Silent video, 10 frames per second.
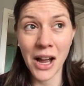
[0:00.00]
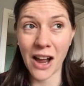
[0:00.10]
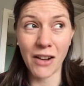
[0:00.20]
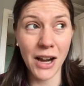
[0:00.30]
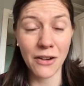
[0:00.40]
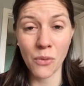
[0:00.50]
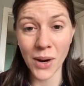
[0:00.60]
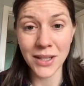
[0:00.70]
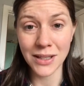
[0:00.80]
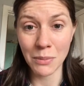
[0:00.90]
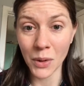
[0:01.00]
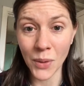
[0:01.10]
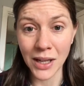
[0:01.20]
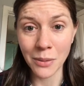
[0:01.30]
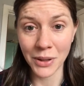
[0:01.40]
I kind of wasted my
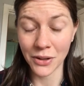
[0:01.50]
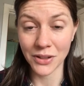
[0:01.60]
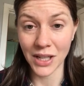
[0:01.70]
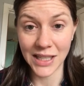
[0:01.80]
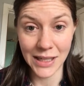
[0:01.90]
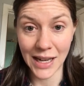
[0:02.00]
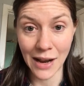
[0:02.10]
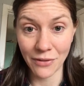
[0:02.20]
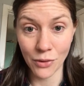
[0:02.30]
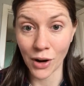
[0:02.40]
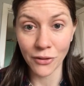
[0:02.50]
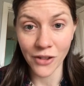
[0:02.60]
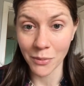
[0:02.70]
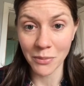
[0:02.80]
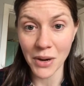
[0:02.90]
week because I didn't have the right
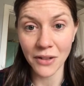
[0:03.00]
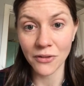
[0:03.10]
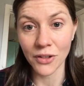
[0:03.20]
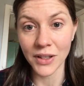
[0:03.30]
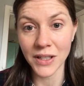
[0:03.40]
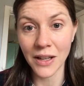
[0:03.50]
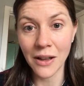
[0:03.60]
frame of mind for it.